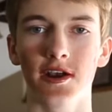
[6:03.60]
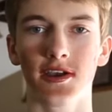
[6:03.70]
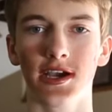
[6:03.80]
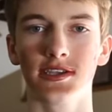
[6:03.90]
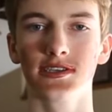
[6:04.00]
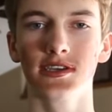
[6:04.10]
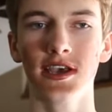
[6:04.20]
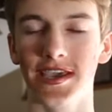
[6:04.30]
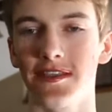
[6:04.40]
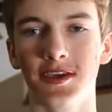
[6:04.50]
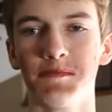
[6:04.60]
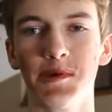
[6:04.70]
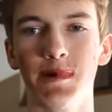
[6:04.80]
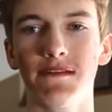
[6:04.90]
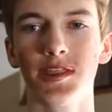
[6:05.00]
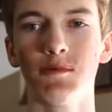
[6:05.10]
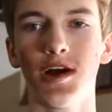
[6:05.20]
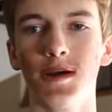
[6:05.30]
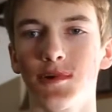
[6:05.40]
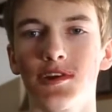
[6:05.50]
haircuts. Yeah, they can be whatever they
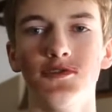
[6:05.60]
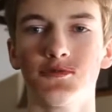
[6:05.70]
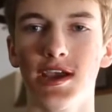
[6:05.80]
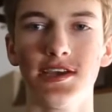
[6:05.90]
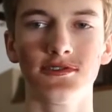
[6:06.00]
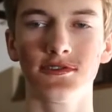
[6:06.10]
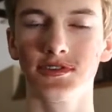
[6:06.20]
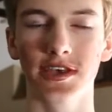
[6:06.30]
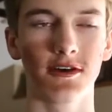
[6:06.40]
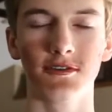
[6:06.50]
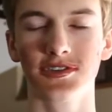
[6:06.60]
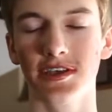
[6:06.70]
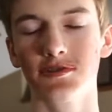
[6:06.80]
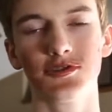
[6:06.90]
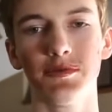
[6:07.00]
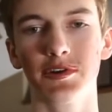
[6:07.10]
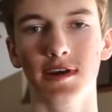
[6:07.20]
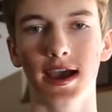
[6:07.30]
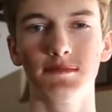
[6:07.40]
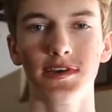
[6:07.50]
want. We're gonna use razors, all this other stupid
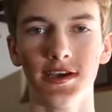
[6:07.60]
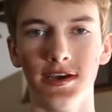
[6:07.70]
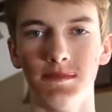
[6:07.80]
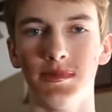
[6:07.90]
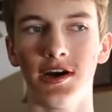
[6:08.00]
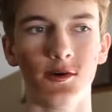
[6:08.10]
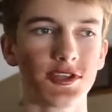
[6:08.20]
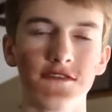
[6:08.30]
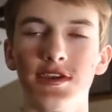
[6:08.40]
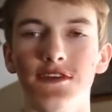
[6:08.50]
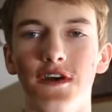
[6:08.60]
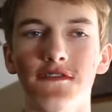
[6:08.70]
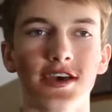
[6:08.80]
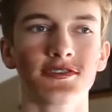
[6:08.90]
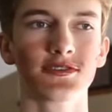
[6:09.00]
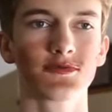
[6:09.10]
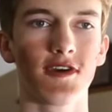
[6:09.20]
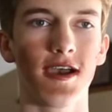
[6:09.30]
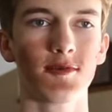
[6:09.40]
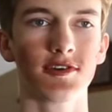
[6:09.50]
crap. But only if we get 5,000
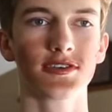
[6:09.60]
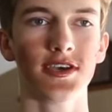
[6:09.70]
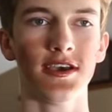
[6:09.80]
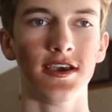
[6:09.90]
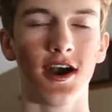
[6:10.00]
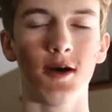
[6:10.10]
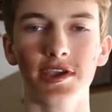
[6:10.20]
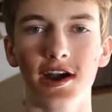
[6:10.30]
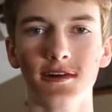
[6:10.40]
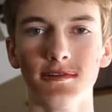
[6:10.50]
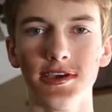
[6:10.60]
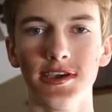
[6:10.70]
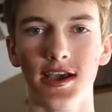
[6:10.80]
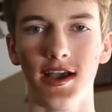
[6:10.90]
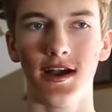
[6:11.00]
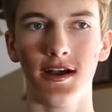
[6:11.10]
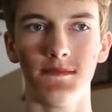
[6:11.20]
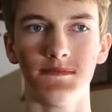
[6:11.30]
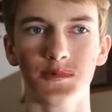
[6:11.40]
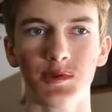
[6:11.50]
subscribers. I'll be ugly.
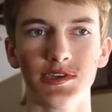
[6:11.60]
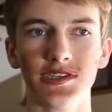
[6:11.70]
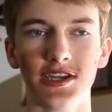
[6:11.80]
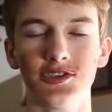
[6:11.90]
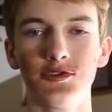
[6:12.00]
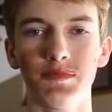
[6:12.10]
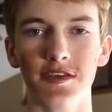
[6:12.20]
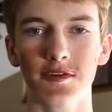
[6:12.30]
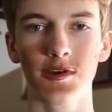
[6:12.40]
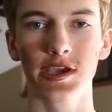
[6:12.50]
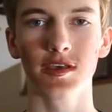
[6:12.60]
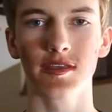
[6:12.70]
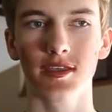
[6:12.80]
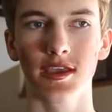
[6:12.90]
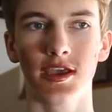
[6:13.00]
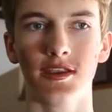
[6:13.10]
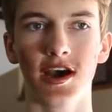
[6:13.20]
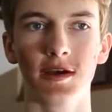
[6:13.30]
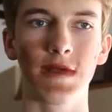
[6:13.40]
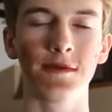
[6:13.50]
Um, the reason I choose May 30th and
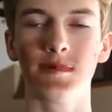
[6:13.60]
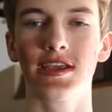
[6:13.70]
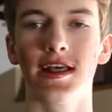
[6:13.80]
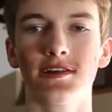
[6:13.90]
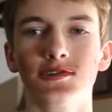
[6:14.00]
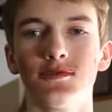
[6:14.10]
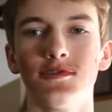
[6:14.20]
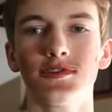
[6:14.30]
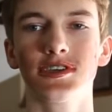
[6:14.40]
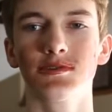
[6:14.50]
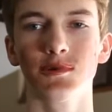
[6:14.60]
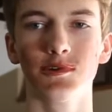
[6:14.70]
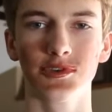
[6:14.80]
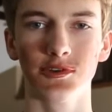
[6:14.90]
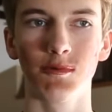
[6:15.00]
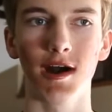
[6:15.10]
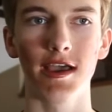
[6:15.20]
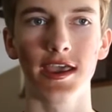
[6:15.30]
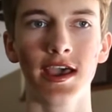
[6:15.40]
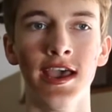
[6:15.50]
not right when we get out of school is because we're going to
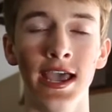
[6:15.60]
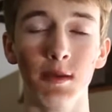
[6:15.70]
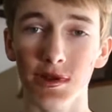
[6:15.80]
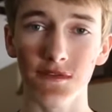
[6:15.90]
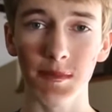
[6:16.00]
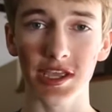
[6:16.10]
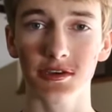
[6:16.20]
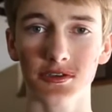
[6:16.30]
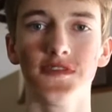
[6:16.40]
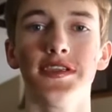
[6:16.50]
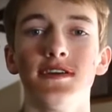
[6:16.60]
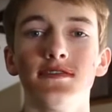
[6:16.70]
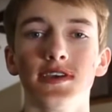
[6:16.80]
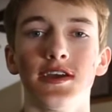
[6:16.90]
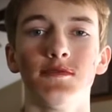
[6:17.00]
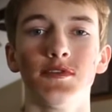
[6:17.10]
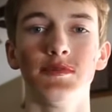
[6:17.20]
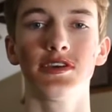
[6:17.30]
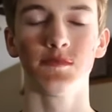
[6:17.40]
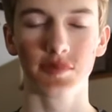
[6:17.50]
Hawaii. And whenever I make those videos, I don't want to
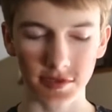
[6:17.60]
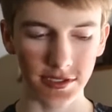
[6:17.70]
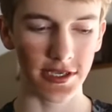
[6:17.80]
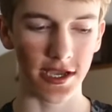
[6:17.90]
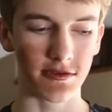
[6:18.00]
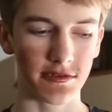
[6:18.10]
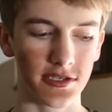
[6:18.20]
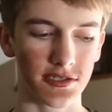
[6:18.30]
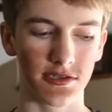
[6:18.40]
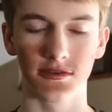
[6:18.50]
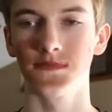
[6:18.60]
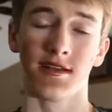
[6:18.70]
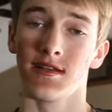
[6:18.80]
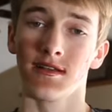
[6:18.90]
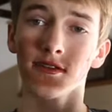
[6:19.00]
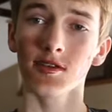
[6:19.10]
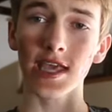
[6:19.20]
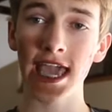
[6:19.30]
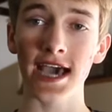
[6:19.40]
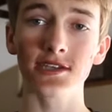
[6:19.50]
be completely ugly, so. Good
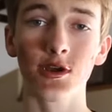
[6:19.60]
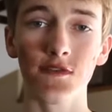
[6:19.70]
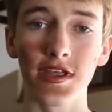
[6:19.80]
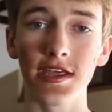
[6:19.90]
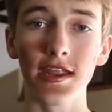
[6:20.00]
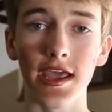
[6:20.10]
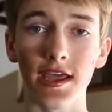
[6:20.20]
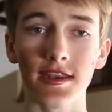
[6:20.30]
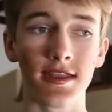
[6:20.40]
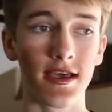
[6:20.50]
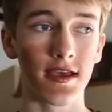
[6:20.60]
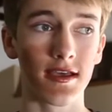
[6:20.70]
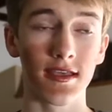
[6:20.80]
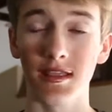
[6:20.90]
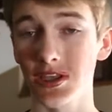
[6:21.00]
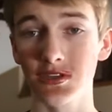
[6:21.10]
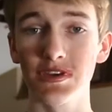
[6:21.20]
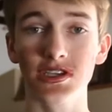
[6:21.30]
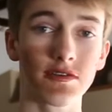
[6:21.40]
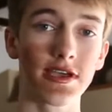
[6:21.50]
thing hats are invented, and uh, that's
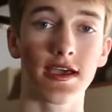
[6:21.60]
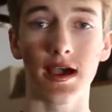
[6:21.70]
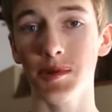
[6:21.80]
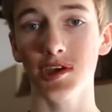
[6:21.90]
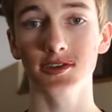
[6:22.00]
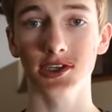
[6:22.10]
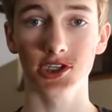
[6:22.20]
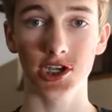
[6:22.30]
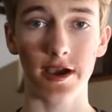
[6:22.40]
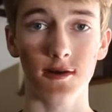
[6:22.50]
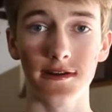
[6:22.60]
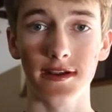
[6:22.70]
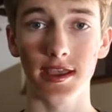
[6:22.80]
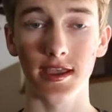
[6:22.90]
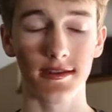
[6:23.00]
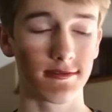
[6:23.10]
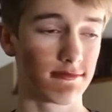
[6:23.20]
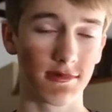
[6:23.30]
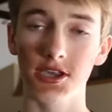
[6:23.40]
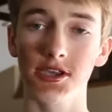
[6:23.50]
basically it. I'm going to go take a shower, and
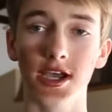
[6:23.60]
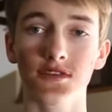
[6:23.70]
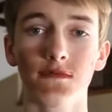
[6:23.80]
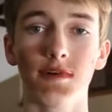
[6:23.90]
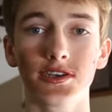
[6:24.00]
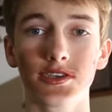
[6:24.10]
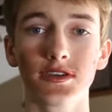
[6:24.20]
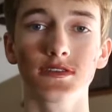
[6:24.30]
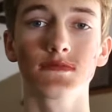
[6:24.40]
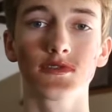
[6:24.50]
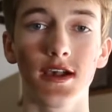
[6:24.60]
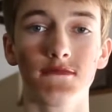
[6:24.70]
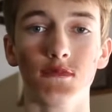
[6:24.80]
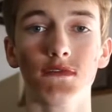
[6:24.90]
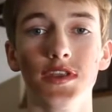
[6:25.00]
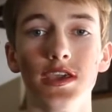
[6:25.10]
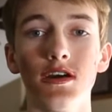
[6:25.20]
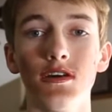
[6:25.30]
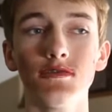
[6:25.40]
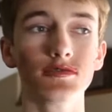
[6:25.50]
thank you guys for watching. Subscribe for more
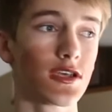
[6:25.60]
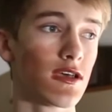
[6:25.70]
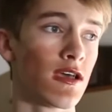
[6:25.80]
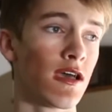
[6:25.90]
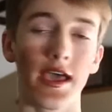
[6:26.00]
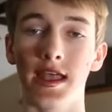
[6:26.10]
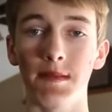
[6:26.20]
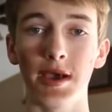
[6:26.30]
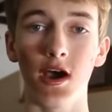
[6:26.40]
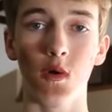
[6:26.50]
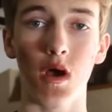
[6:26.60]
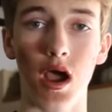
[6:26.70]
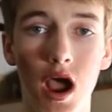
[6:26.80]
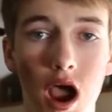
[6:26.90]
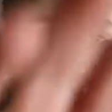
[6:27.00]
videos, and I'm out.